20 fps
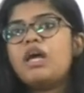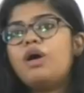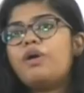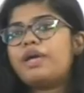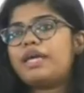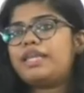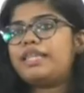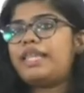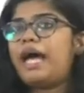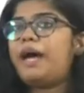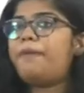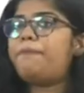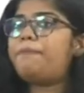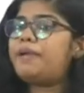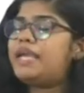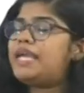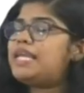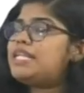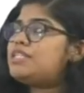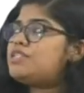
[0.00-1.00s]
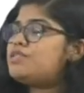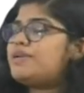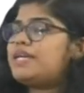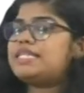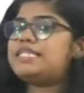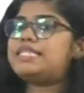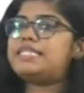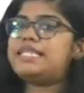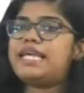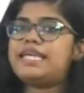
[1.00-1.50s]
Okay, the appeal to
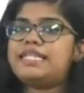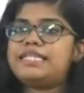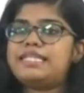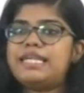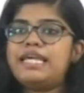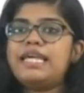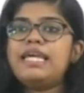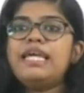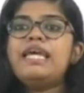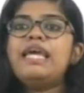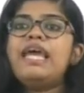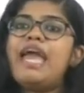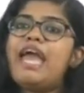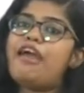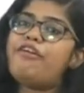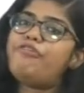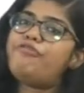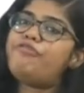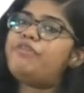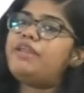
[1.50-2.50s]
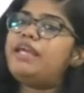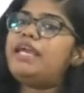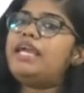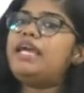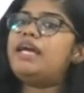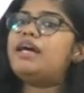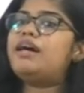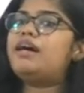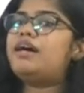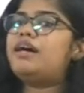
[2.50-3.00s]
SAT, every
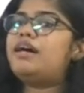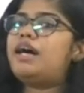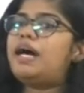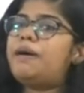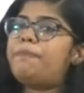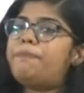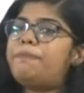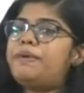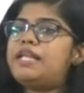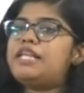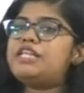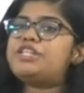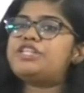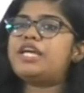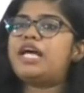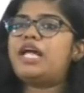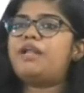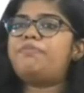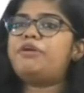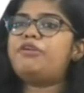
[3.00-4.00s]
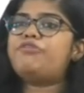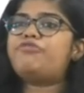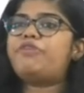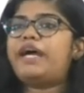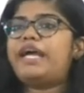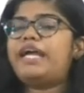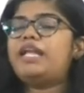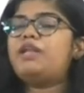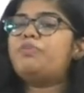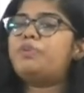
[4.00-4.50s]
appeal shall be
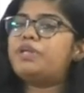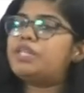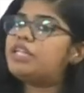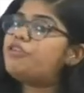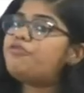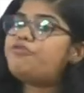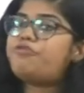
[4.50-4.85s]
filed within